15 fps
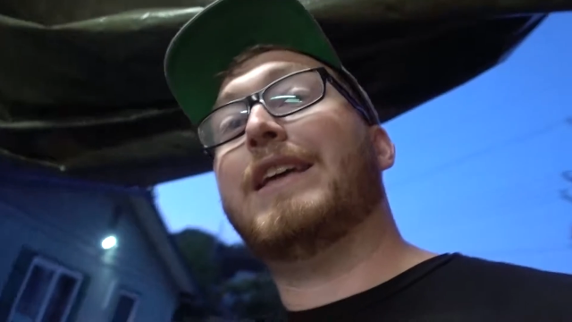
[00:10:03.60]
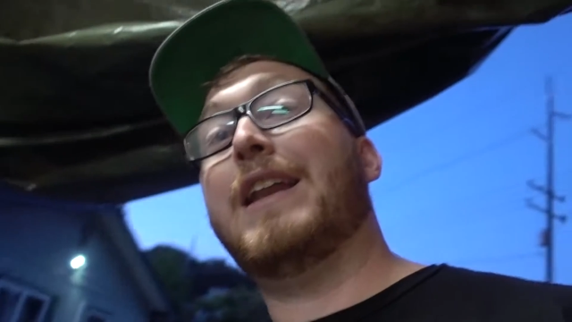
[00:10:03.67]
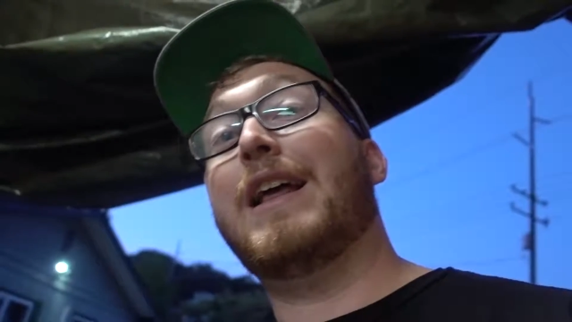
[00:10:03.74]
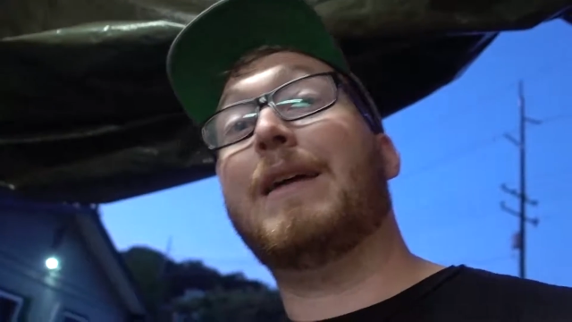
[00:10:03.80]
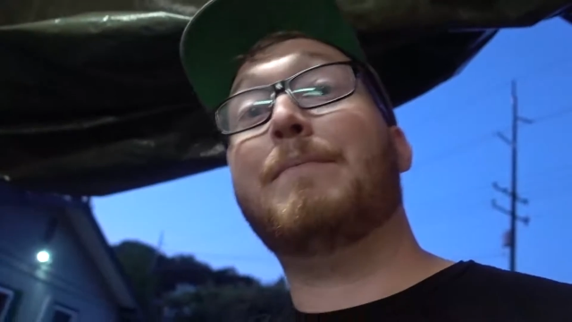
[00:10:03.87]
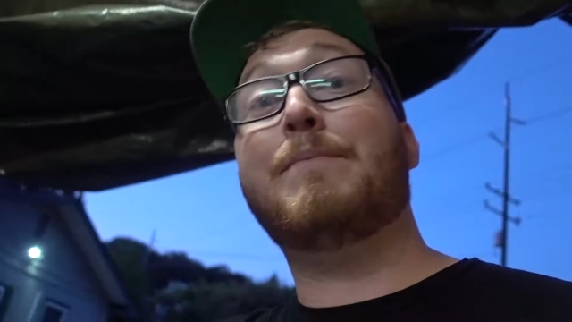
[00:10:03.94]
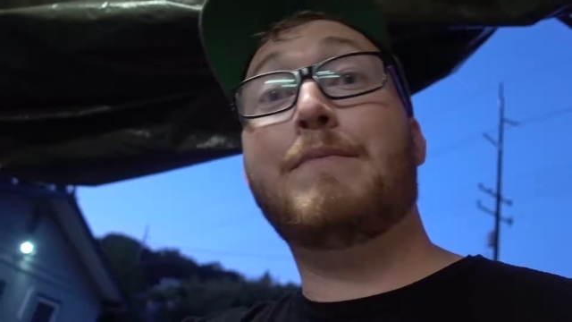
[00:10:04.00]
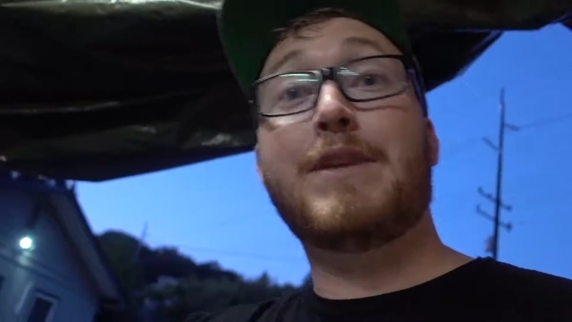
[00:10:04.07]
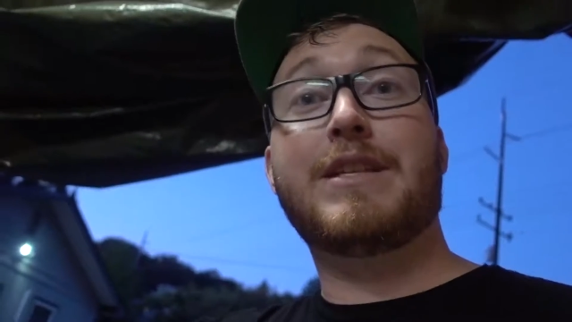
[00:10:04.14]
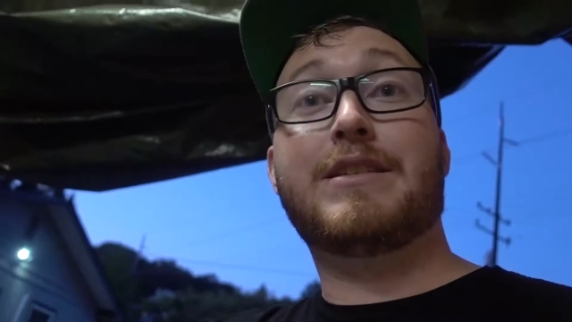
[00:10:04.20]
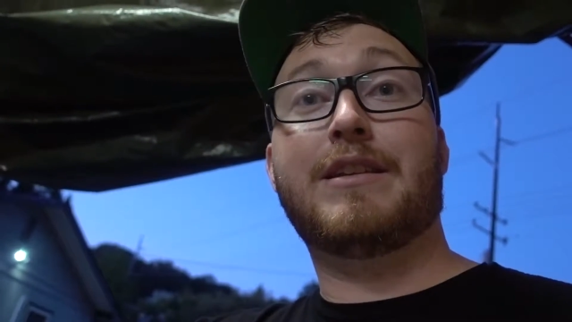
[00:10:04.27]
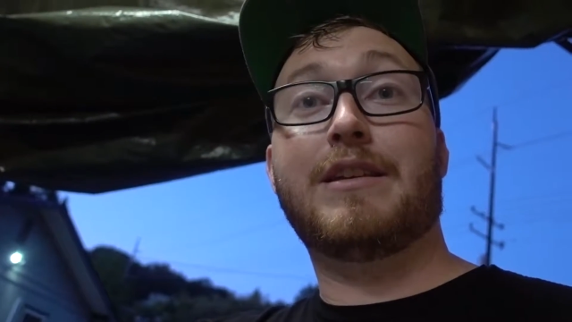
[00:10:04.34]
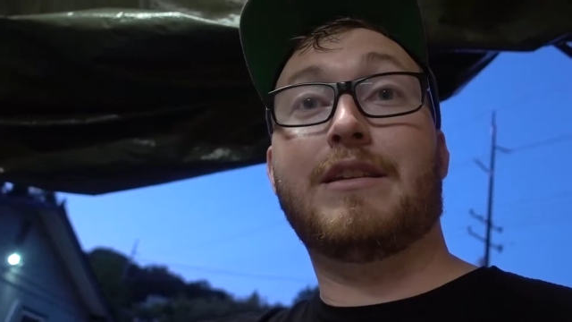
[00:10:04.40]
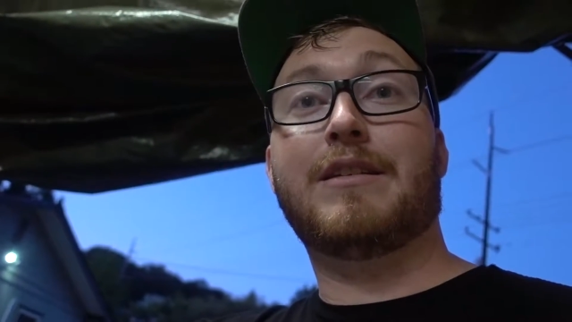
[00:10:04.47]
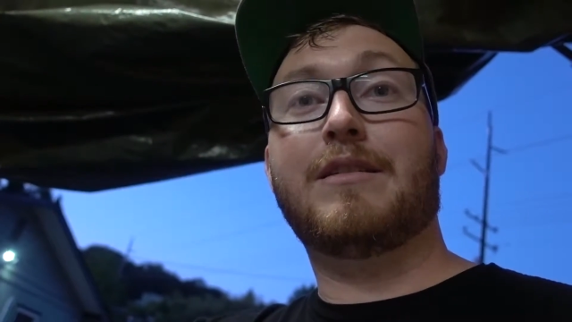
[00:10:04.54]
that I'm
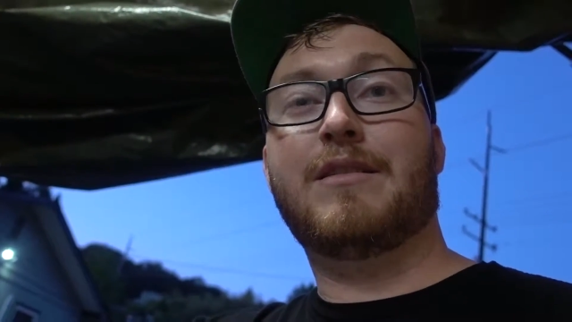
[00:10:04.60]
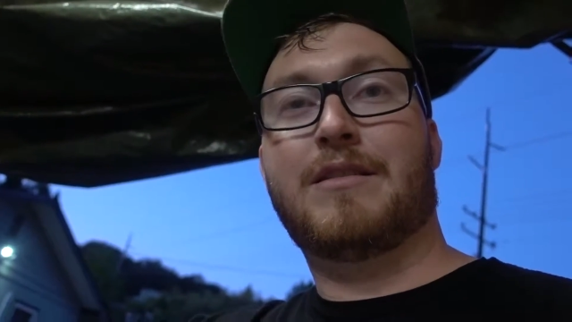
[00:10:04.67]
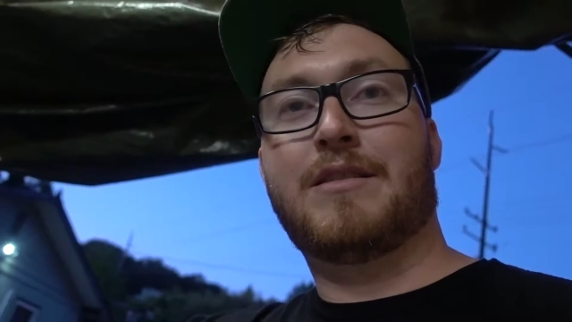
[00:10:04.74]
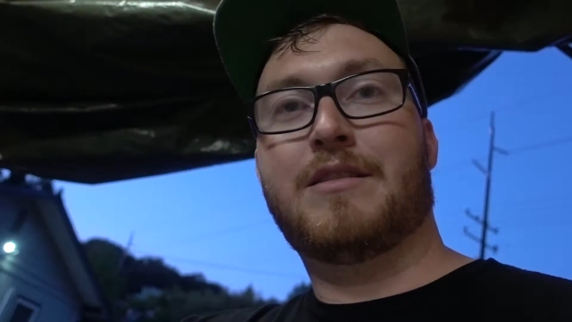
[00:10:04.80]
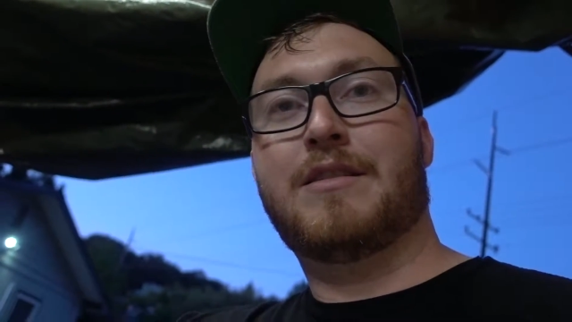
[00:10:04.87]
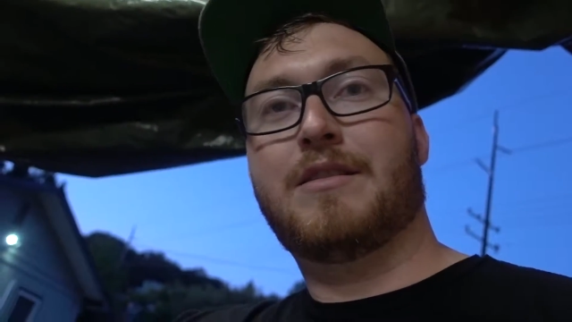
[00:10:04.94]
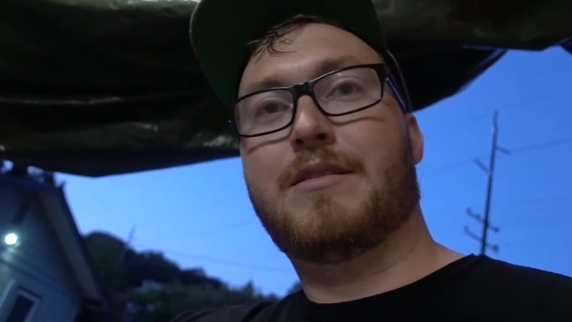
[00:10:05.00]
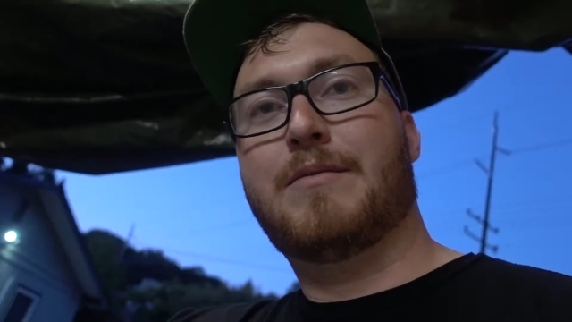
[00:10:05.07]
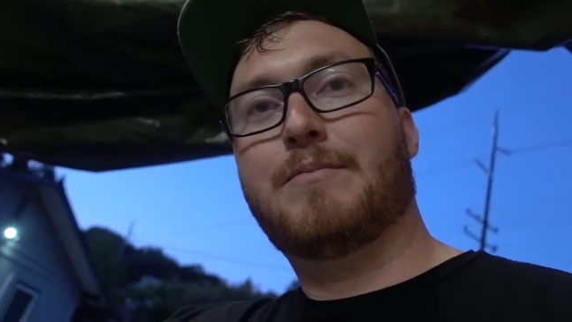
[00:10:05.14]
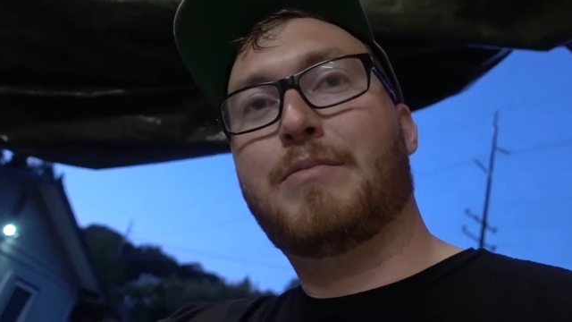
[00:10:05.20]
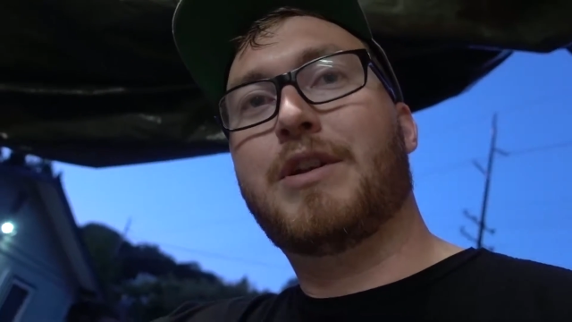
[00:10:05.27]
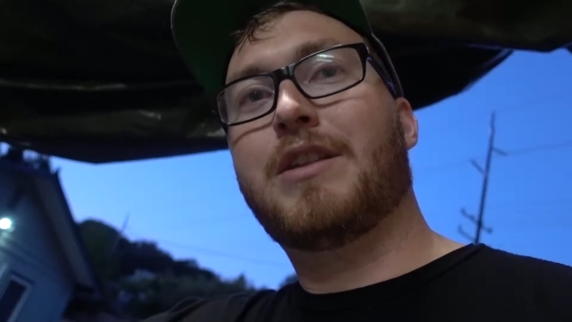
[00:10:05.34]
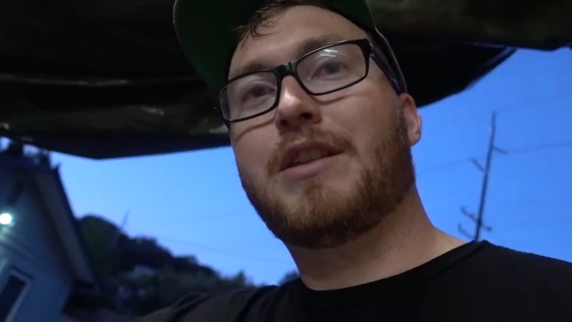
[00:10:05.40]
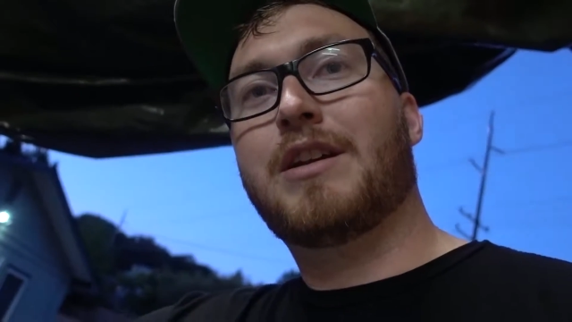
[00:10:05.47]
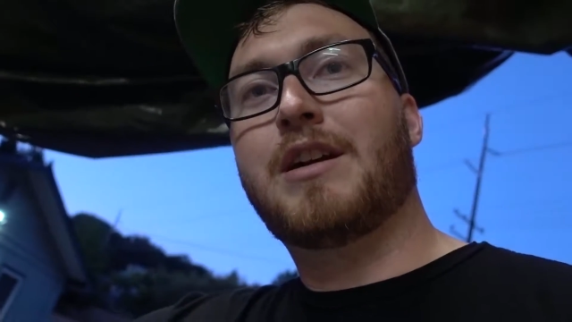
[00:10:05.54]
missing,
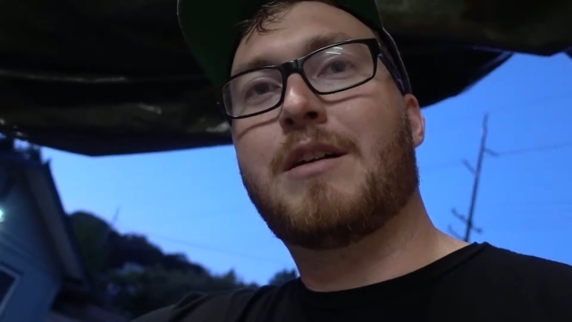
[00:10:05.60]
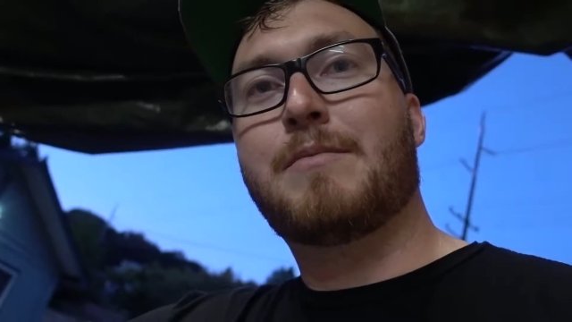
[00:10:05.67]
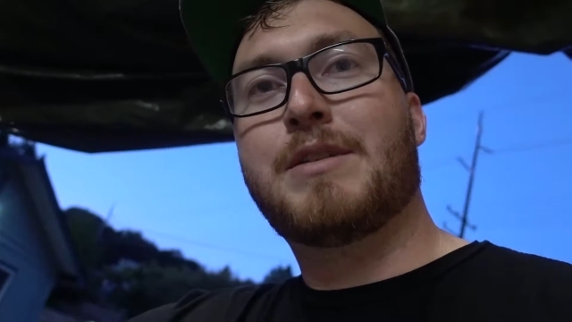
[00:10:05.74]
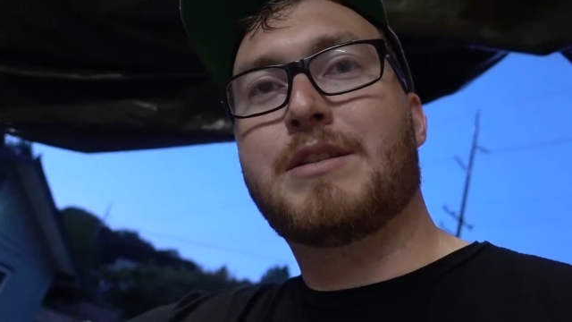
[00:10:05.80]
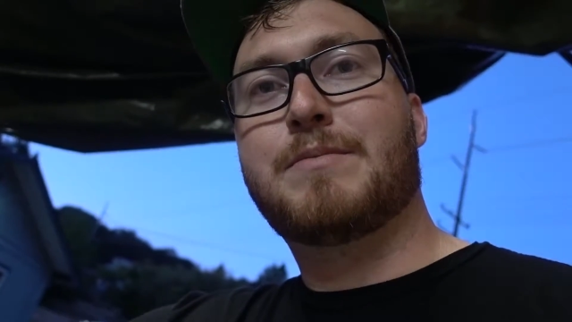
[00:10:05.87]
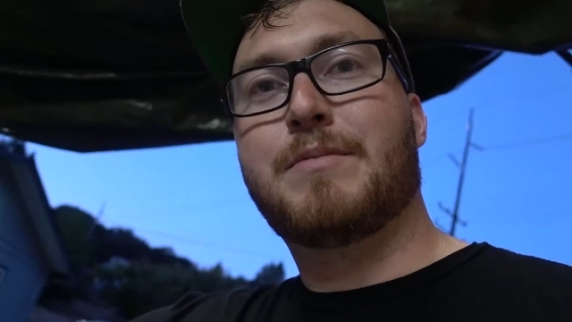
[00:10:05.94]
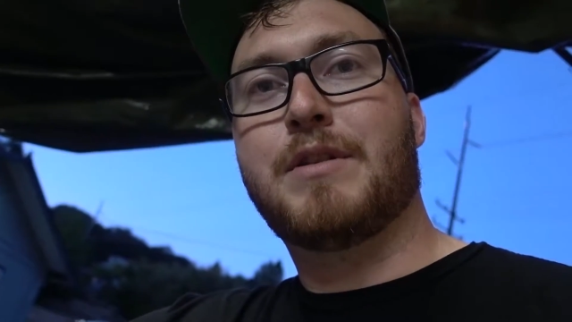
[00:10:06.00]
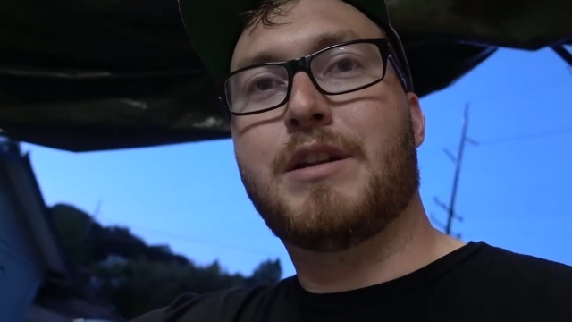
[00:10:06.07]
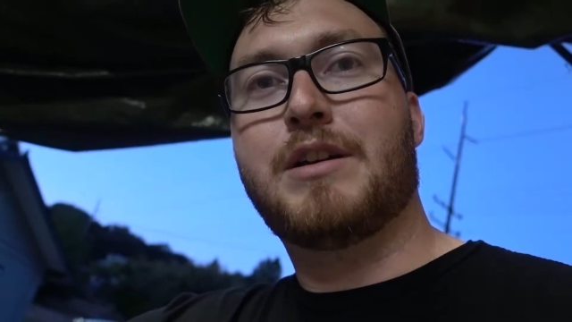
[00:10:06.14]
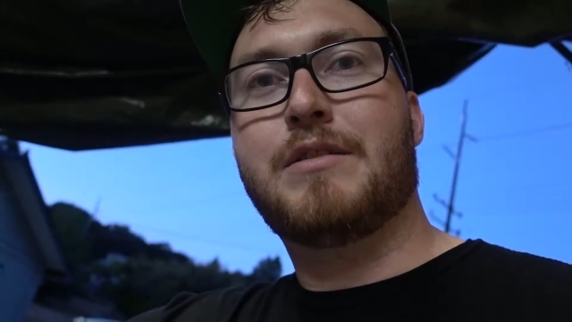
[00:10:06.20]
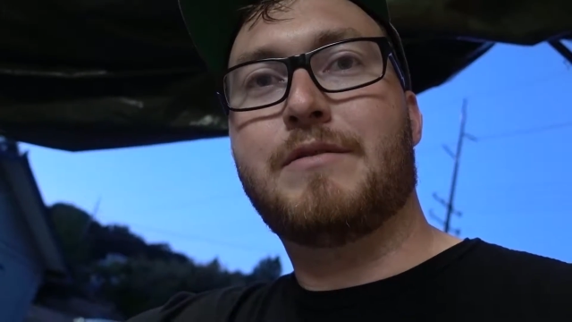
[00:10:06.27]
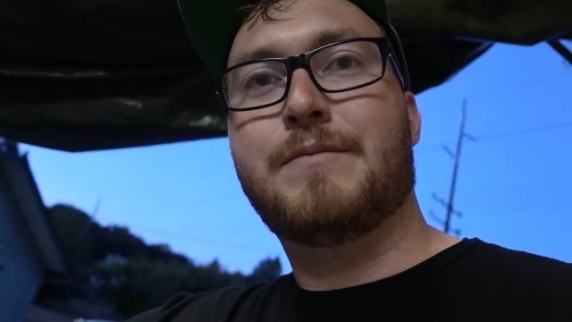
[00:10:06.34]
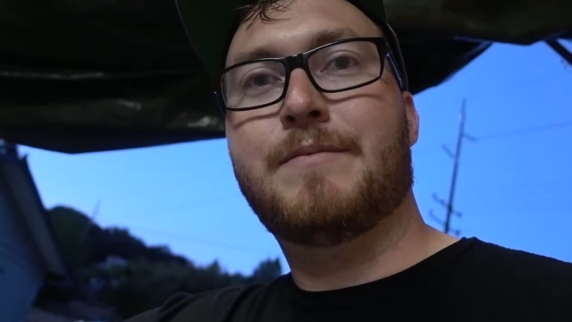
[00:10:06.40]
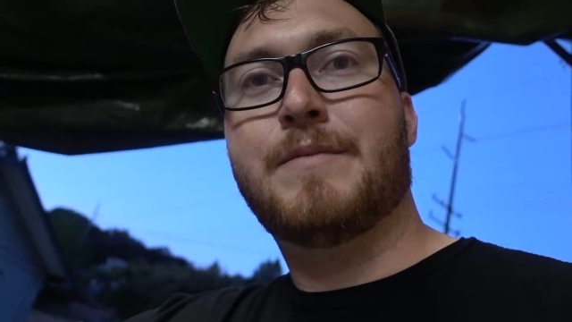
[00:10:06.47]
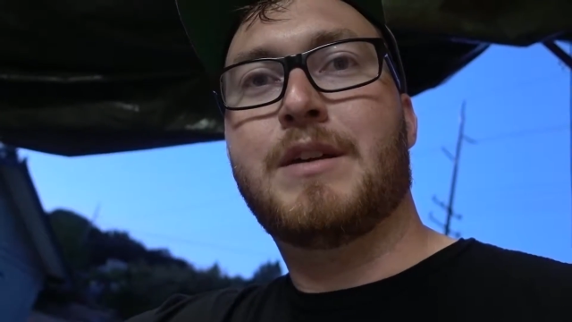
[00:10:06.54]
put it in the comments below.